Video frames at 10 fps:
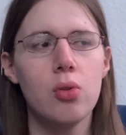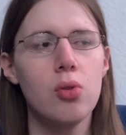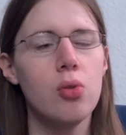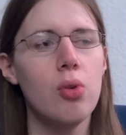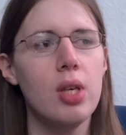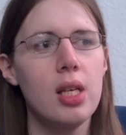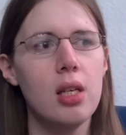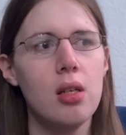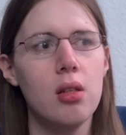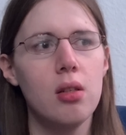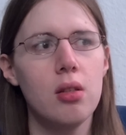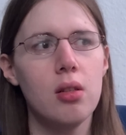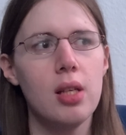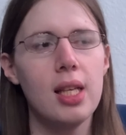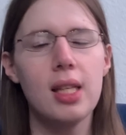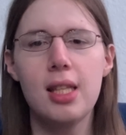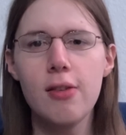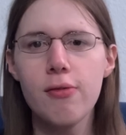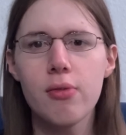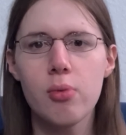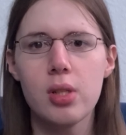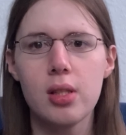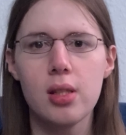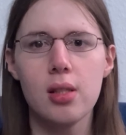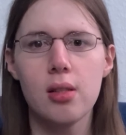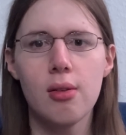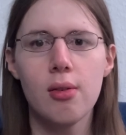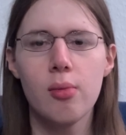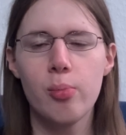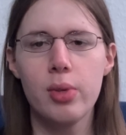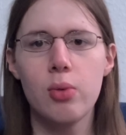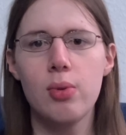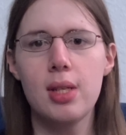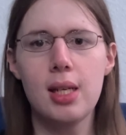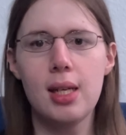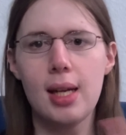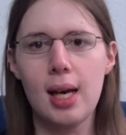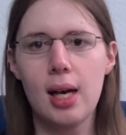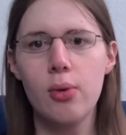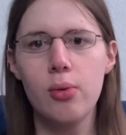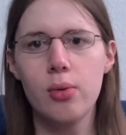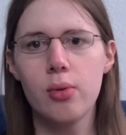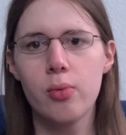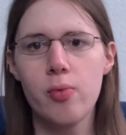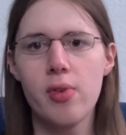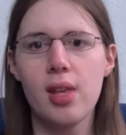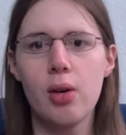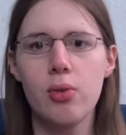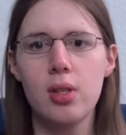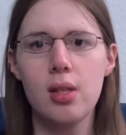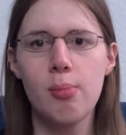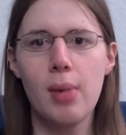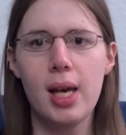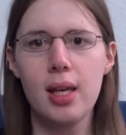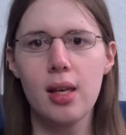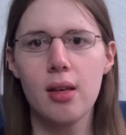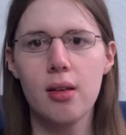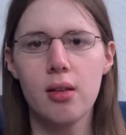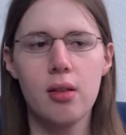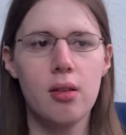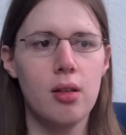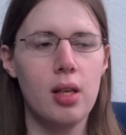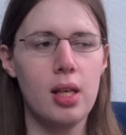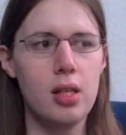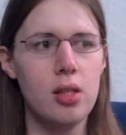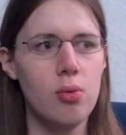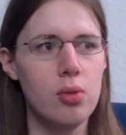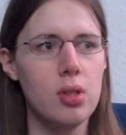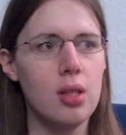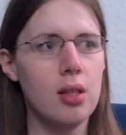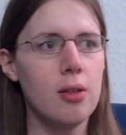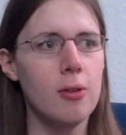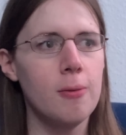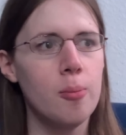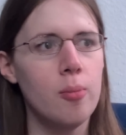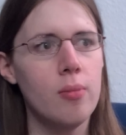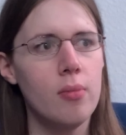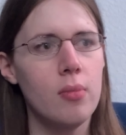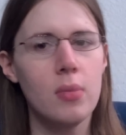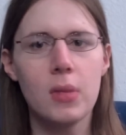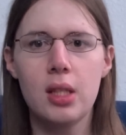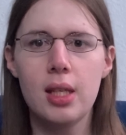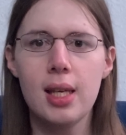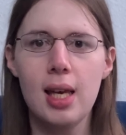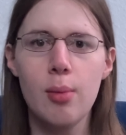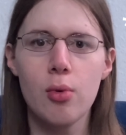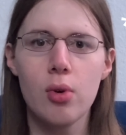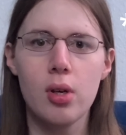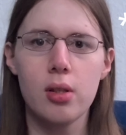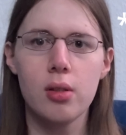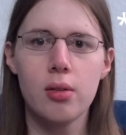to hear a difference between now without the mic and using the camera.